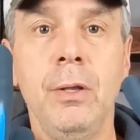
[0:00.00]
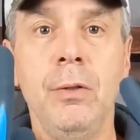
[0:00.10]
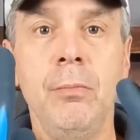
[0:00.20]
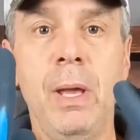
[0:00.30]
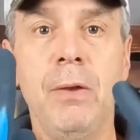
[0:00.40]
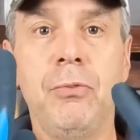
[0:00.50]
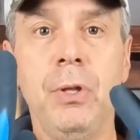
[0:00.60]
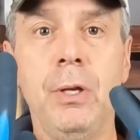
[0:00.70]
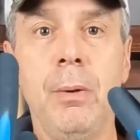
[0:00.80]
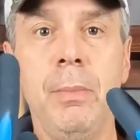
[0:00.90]
you may have
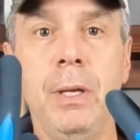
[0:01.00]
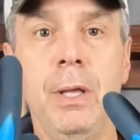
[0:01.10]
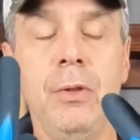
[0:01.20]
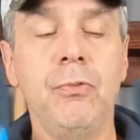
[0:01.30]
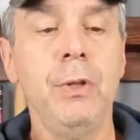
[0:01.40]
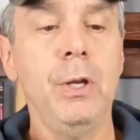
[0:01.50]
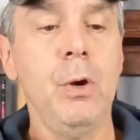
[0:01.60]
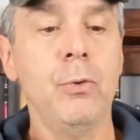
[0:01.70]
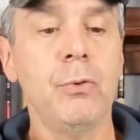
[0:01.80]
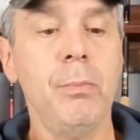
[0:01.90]
seen them in his
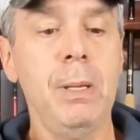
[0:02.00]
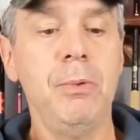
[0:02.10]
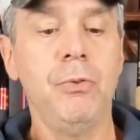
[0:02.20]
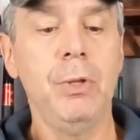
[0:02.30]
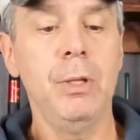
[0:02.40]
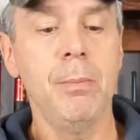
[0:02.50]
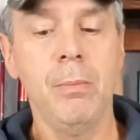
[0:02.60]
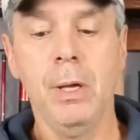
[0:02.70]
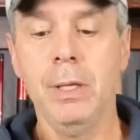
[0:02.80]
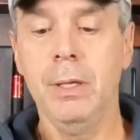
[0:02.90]
videos or maybe seen
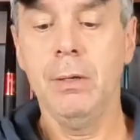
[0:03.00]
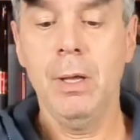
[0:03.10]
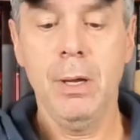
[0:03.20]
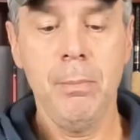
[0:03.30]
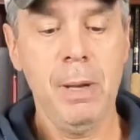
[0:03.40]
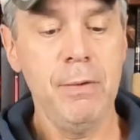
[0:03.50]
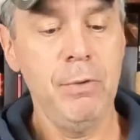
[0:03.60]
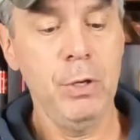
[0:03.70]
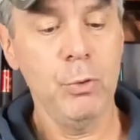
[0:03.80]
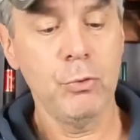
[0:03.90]
them in uh, my
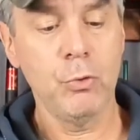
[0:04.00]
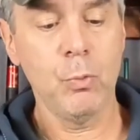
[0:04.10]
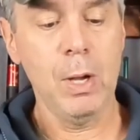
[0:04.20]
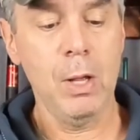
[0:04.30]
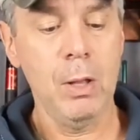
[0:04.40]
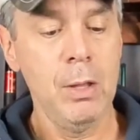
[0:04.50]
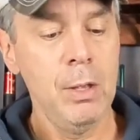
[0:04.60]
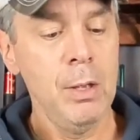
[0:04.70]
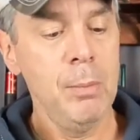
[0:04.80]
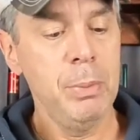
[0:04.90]
videos as well.
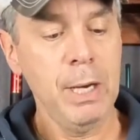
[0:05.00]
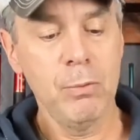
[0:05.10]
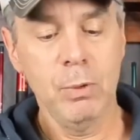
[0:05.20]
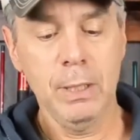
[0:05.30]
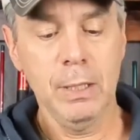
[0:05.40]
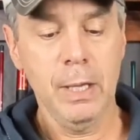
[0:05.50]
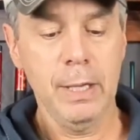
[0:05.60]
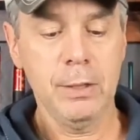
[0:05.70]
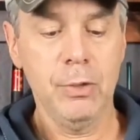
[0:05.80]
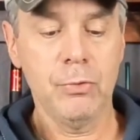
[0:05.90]
But I really
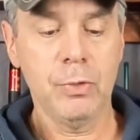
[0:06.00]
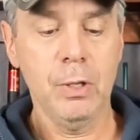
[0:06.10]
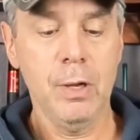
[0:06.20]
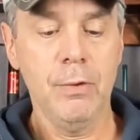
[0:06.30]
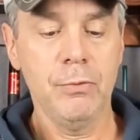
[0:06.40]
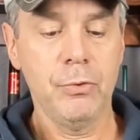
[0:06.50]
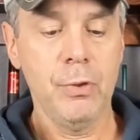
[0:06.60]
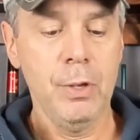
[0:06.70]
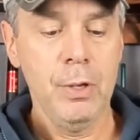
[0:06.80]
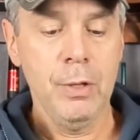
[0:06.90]
like these gloves.
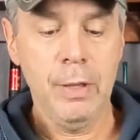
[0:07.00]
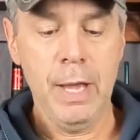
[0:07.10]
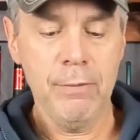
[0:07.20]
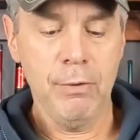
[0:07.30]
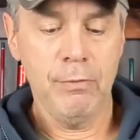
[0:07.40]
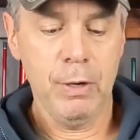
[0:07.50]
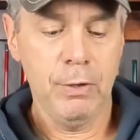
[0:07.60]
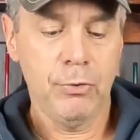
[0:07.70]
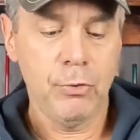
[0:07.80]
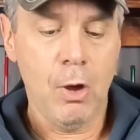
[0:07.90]
They have a very
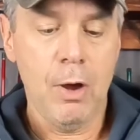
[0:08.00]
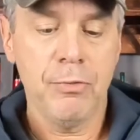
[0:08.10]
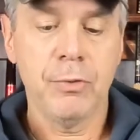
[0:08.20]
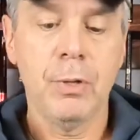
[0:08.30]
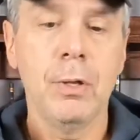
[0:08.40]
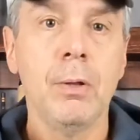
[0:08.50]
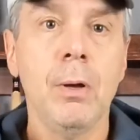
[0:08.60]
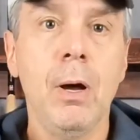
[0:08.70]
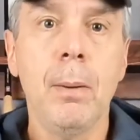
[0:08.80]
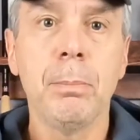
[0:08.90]
soft
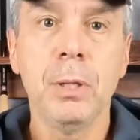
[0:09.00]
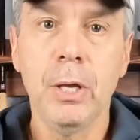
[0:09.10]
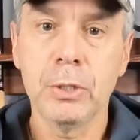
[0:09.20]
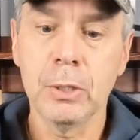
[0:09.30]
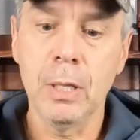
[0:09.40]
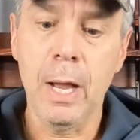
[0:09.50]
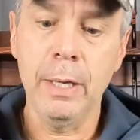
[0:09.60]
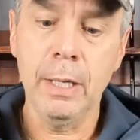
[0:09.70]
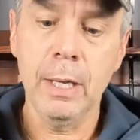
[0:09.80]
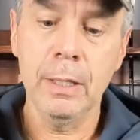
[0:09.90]
uh, plush
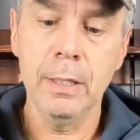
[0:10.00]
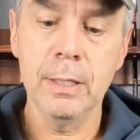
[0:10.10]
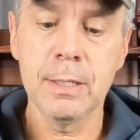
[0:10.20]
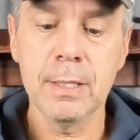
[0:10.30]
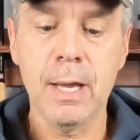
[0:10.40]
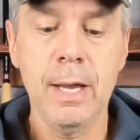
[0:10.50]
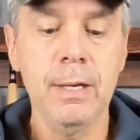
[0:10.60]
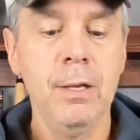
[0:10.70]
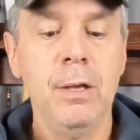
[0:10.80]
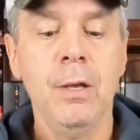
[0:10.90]
lining on the
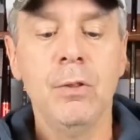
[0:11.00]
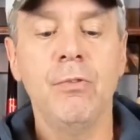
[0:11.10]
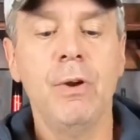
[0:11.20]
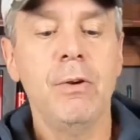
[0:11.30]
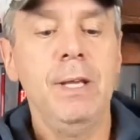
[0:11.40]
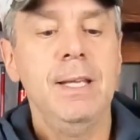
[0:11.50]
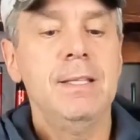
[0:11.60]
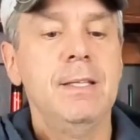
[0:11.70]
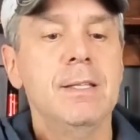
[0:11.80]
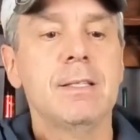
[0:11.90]
inside. They're very
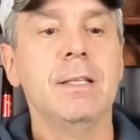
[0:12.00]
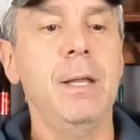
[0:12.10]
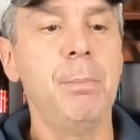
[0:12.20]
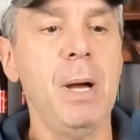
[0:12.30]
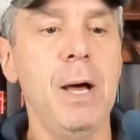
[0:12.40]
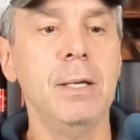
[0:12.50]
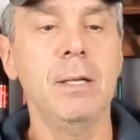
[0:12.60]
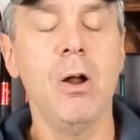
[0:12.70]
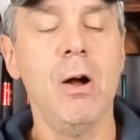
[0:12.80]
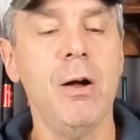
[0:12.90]
easy to slip on
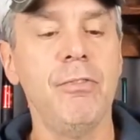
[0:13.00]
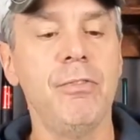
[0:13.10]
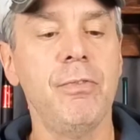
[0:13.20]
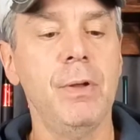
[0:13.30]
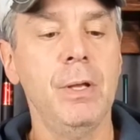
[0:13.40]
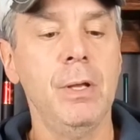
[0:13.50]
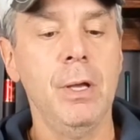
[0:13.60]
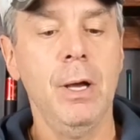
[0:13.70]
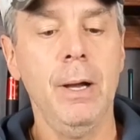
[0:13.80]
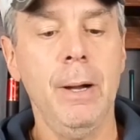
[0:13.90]
and off.
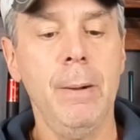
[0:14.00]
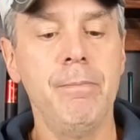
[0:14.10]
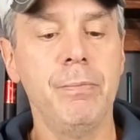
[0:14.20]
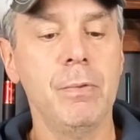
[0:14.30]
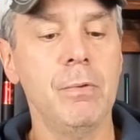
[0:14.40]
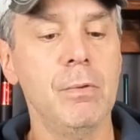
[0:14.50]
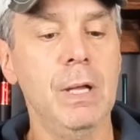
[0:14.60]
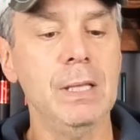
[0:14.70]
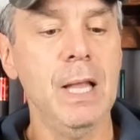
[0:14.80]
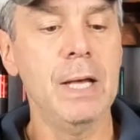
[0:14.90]
Um,
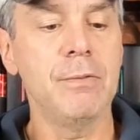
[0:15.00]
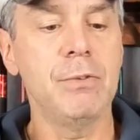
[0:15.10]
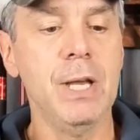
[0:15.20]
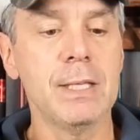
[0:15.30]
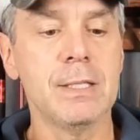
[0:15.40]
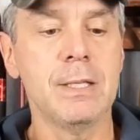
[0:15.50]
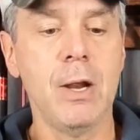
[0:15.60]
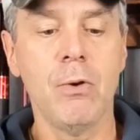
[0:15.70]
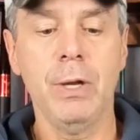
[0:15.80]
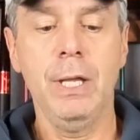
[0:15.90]
a lot of
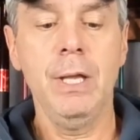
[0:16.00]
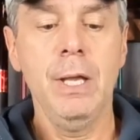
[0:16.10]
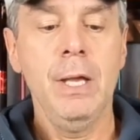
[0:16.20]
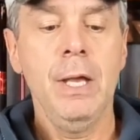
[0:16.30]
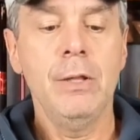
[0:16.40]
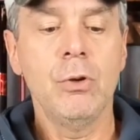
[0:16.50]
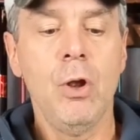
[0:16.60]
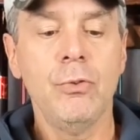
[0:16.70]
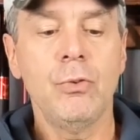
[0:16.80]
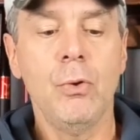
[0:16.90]
dexterity and they're
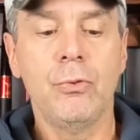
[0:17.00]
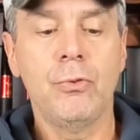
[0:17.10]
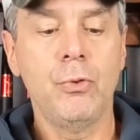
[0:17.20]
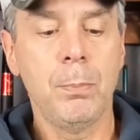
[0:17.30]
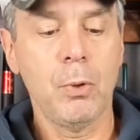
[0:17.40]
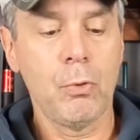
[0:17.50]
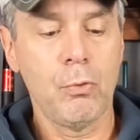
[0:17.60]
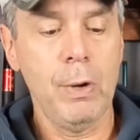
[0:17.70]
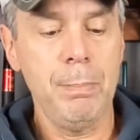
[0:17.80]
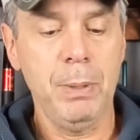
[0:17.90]
also super
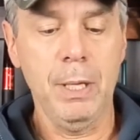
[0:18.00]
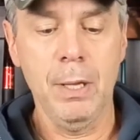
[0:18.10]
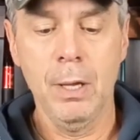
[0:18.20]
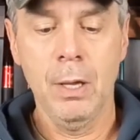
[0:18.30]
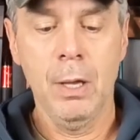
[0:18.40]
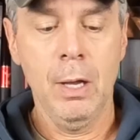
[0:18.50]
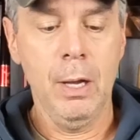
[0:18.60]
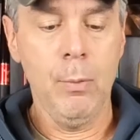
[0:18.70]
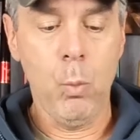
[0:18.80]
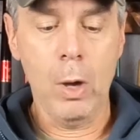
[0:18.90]
grippy.
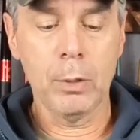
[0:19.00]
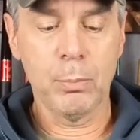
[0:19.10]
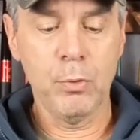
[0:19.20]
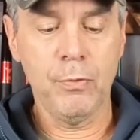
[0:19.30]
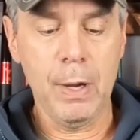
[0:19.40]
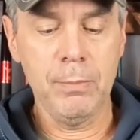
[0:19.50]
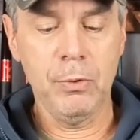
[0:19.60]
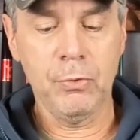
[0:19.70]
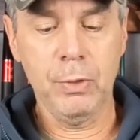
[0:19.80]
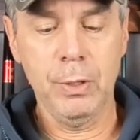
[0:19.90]
Um, waterproof
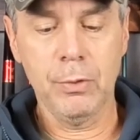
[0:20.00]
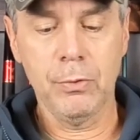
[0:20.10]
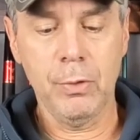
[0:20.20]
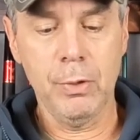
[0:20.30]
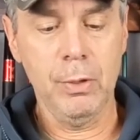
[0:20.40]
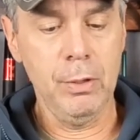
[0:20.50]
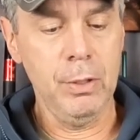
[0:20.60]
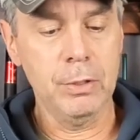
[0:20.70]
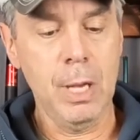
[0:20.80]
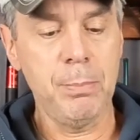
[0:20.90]
obviously, there's a,
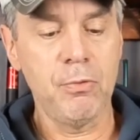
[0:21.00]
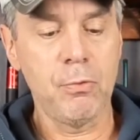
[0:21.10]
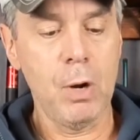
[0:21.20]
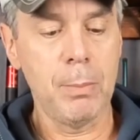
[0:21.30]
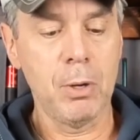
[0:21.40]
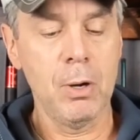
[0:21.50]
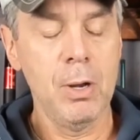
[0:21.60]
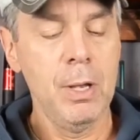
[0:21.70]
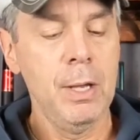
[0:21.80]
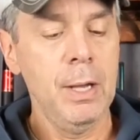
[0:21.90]
a type of rubber
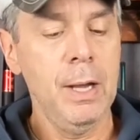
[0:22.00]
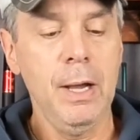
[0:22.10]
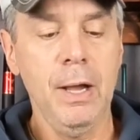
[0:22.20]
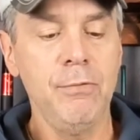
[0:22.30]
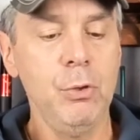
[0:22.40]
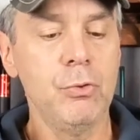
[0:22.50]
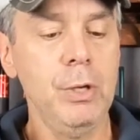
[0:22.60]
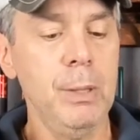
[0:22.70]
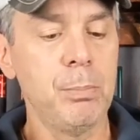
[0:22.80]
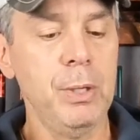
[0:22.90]
uh, I've used
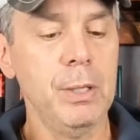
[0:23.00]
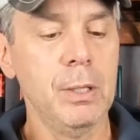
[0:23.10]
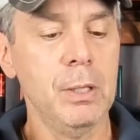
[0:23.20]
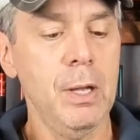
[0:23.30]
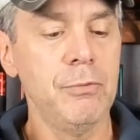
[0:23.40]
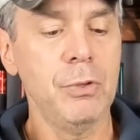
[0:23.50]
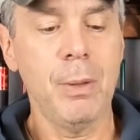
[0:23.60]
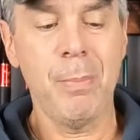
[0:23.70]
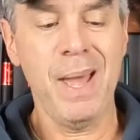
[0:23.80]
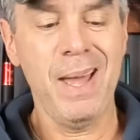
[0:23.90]
neoprene gloves in
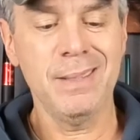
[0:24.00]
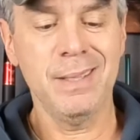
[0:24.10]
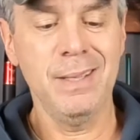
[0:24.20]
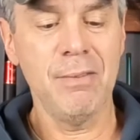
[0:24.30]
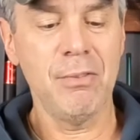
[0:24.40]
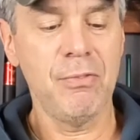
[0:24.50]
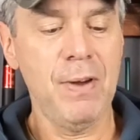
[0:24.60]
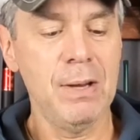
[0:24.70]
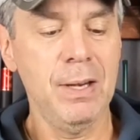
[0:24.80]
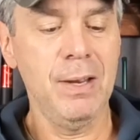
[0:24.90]
the past and never
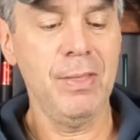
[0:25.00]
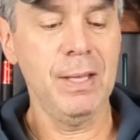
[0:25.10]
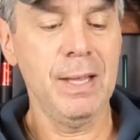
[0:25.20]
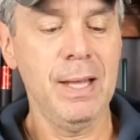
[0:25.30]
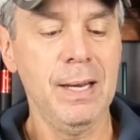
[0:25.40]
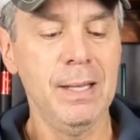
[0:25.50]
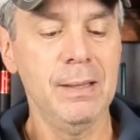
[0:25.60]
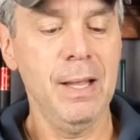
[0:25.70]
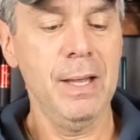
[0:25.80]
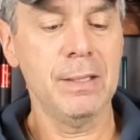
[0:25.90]
found anything that I
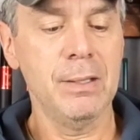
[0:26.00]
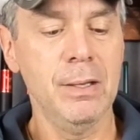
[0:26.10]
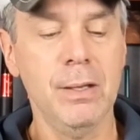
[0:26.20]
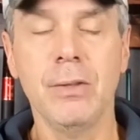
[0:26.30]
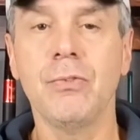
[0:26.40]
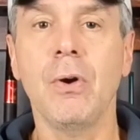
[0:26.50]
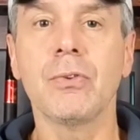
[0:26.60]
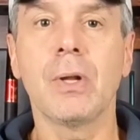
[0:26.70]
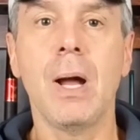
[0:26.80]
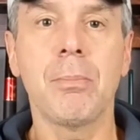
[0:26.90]
liked uh, as far as
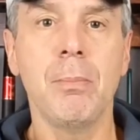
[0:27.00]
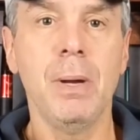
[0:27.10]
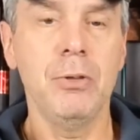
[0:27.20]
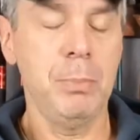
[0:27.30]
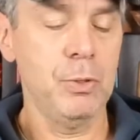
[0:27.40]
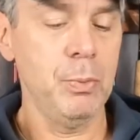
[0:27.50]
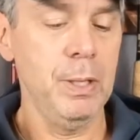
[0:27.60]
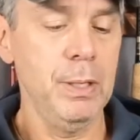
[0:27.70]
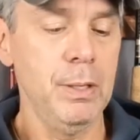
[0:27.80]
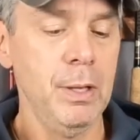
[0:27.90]
a compromise
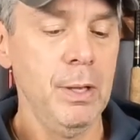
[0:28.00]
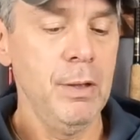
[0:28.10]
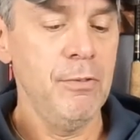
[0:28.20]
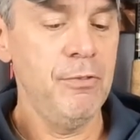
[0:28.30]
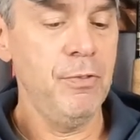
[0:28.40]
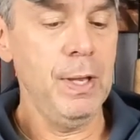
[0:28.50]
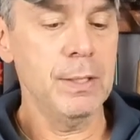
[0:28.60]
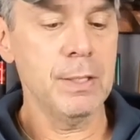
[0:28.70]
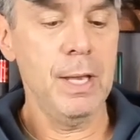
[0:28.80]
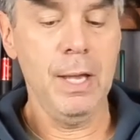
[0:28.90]
between
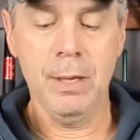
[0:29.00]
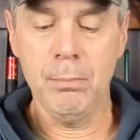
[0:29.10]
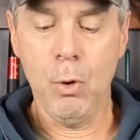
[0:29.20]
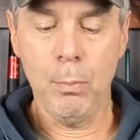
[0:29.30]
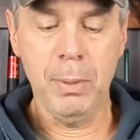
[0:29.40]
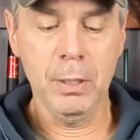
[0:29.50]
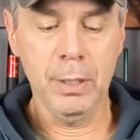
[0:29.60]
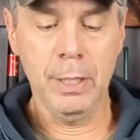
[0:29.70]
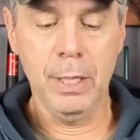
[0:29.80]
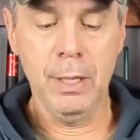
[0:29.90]
fit and
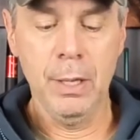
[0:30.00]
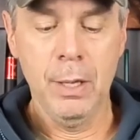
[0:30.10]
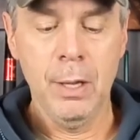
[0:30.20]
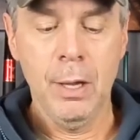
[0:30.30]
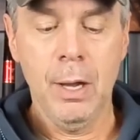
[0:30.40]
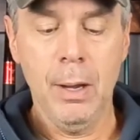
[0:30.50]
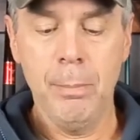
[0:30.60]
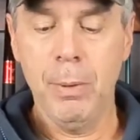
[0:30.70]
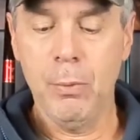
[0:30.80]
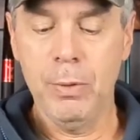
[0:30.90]
mobility. Uh,
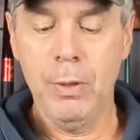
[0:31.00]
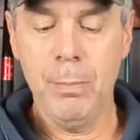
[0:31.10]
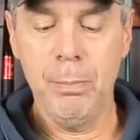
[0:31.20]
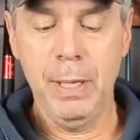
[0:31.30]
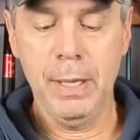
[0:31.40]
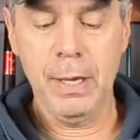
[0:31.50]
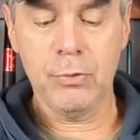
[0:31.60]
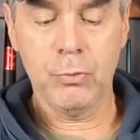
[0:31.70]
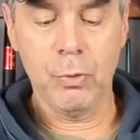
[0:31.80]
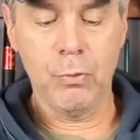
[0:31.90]
but with them being
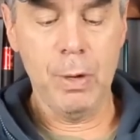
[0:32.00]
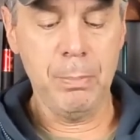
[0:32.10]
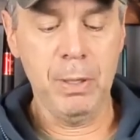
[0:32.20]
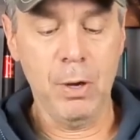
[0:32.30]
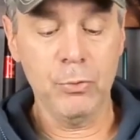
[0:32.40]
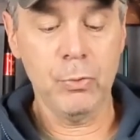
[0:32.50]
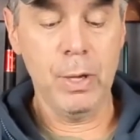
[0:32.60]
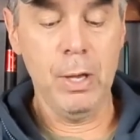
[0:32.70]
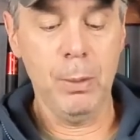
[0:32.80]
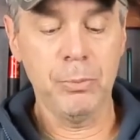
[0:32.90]
extra grippy, it also
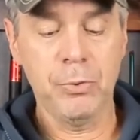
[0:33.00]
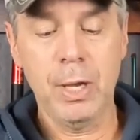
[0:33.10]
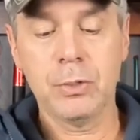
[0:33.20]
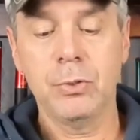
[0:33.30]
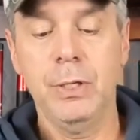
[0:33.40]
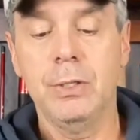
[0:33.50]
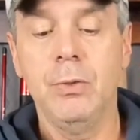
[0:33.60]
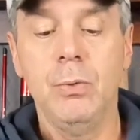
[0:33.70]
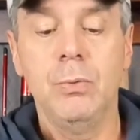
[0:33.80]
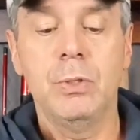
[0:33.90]
helps actually
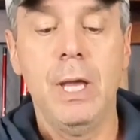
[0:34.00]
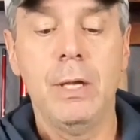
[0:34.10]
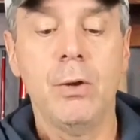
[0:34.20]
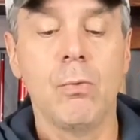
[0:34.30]
to take your